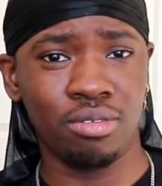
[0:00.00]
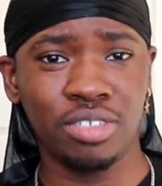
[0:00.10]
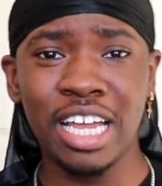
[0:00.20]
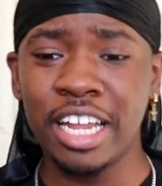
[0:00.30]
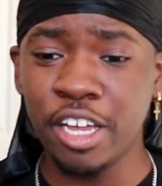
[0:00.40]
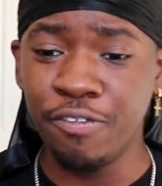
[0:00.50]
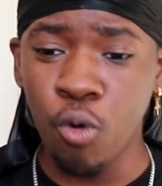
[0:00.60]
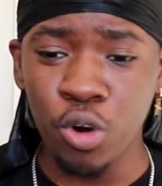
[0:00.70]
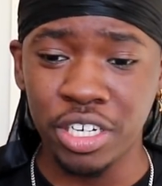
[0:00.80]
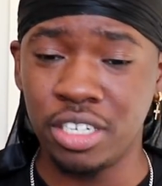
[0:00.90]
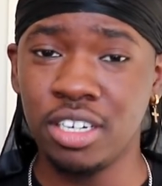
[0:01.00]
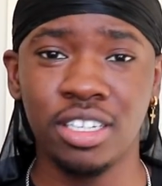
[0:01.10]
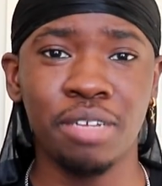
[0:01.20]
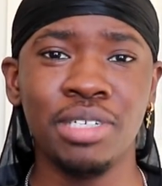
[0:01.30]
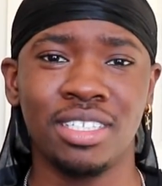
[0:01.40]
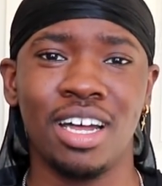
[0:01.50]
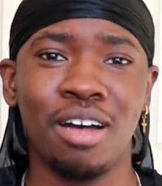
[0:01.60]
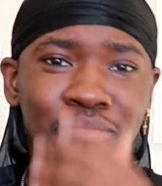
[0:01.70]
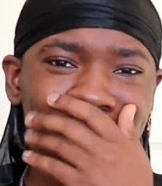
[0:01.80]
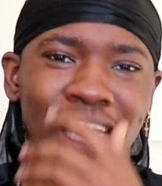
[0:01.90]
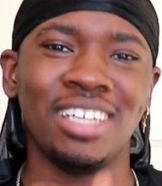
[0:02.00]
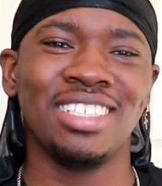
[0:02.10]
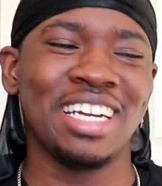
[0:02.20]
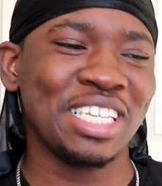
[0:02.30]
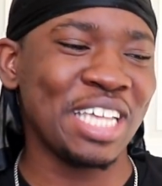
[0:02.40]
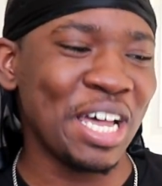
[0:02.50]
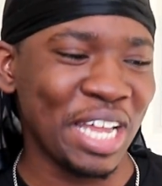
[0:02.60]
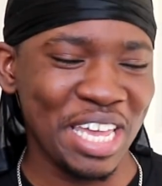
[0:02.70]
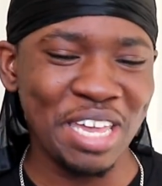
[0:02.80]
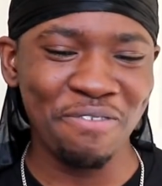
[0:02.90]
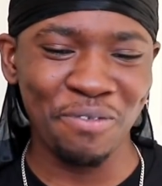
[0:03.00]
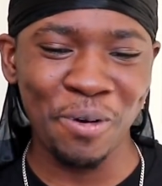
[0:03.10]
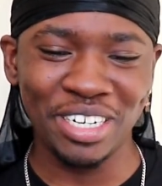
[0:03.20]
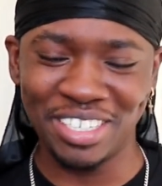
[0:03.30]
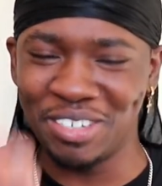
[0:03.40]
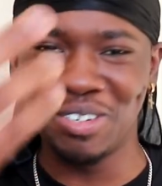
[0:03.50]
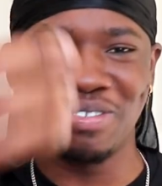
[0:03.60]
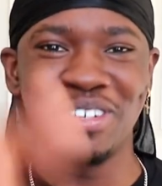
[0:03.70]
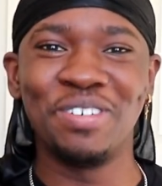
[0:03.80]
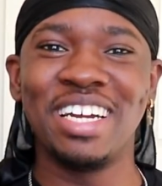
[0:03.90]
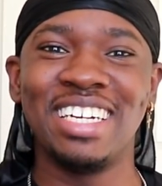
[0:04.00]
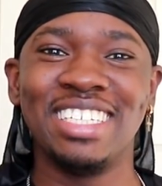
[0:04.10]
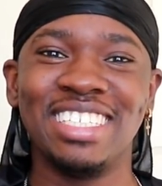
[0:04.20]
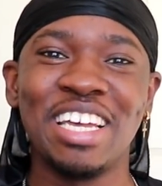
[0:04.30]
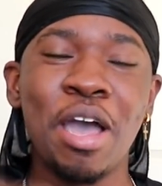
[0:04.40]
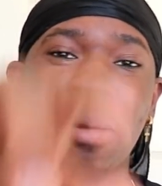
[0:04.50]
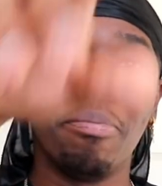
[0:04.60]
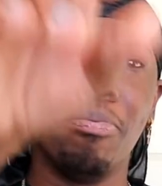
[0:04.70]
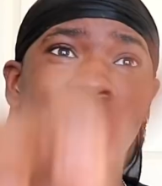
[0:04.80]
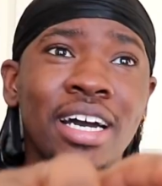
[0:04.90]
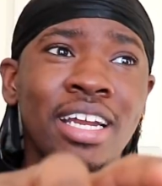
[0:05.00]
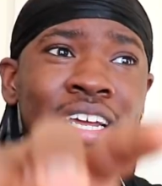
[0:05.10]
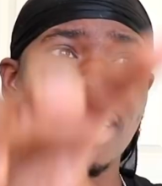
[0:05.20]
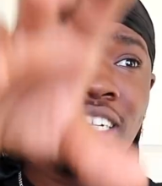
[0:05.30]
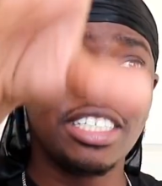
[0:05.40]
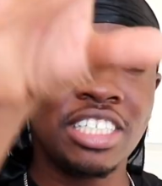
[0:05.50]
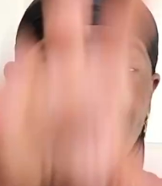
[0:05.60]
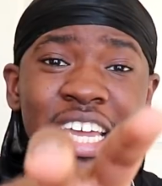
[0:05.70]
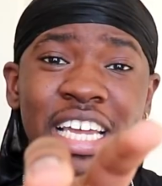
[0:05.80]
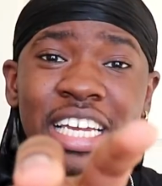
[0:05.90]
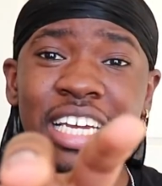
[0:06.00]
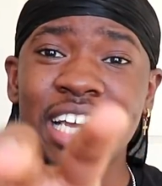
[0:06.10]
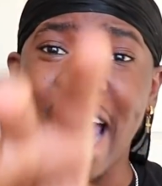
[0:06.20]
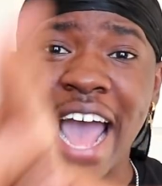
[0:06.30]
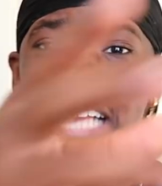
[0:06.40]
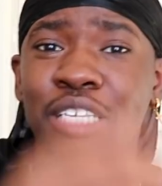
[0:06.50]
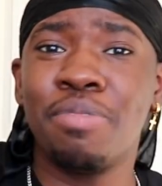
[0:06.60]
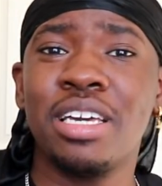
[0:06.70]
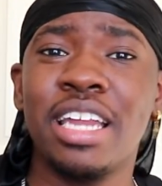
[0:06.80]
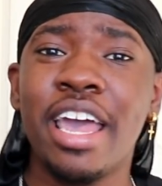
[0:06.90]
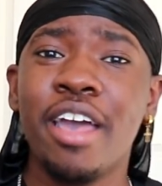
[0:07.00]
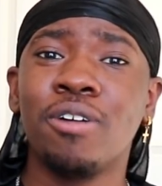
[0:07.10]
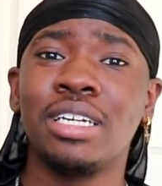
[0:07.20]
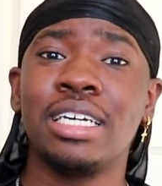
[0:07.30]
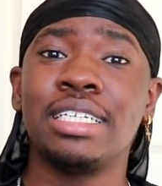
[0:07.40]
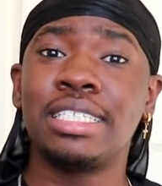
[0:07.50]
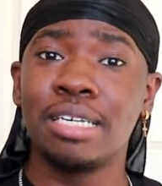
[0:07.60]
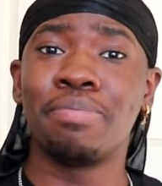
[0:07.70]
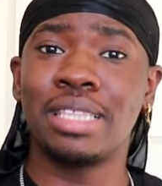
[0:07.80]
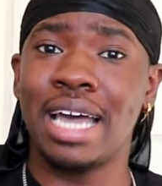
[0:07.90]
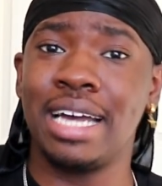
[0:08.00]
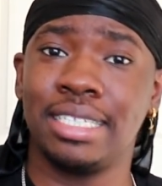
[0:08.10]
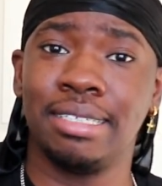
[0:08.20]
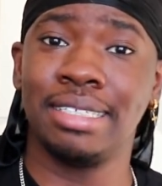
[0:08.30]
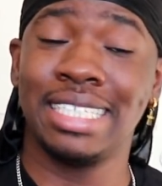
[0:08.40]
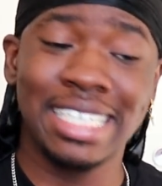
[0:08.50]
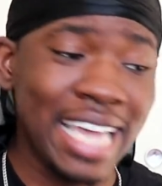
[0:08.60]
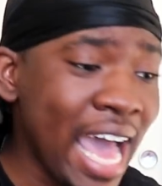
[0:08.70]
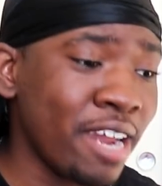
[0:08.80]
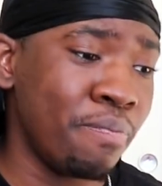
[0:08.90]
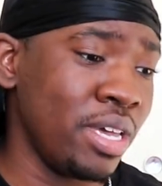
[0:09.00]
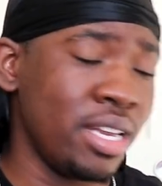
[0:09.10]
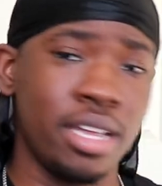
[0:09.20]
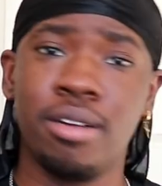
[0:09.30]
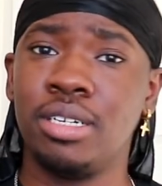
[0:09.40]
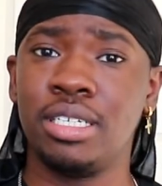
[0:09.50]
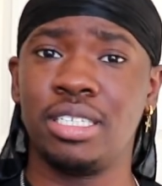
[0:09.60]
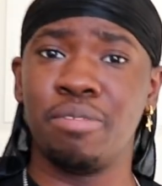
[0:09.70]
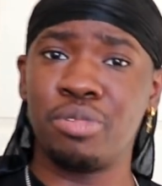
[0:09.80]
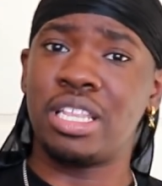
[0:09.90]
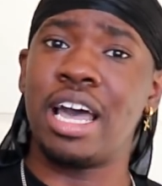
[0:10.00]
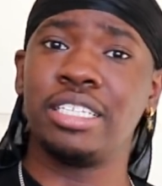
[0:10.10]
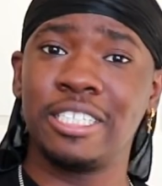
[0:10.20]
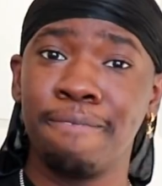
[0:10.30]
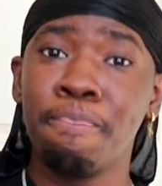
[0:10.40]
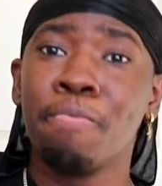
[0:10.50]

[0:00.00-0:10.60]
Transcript: Sound like E40. Let me stop. I said I sound like E40. I don't know if you know who that is. But she has to be an LDN sympathizer. Gotta be an LDN sympathizer.